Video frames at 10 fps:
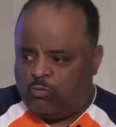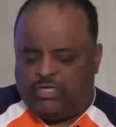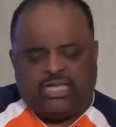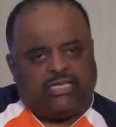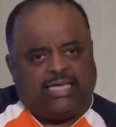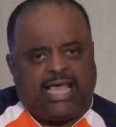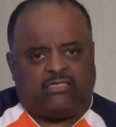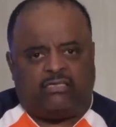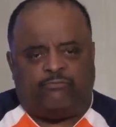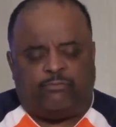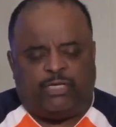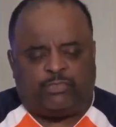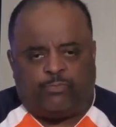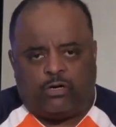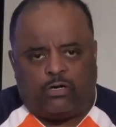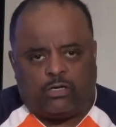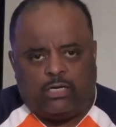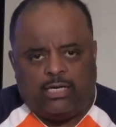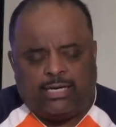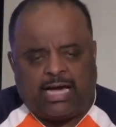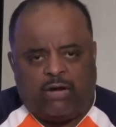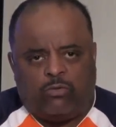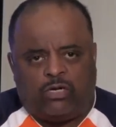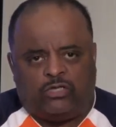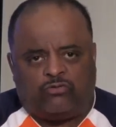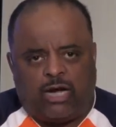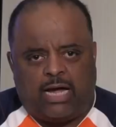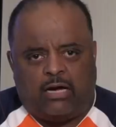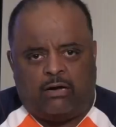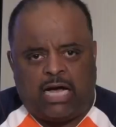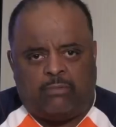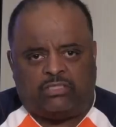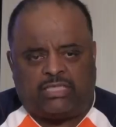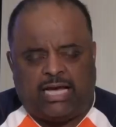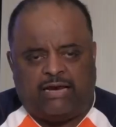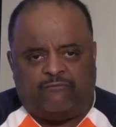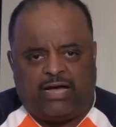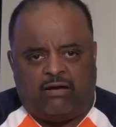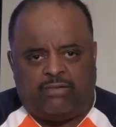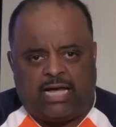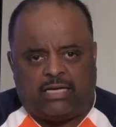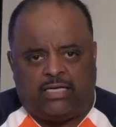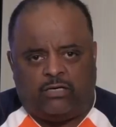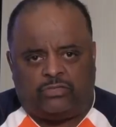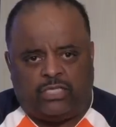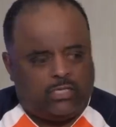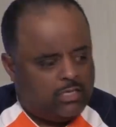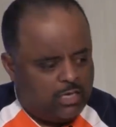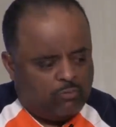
We just had the case in Pittsburgh. Cop went on trial, homicide, found not guilty.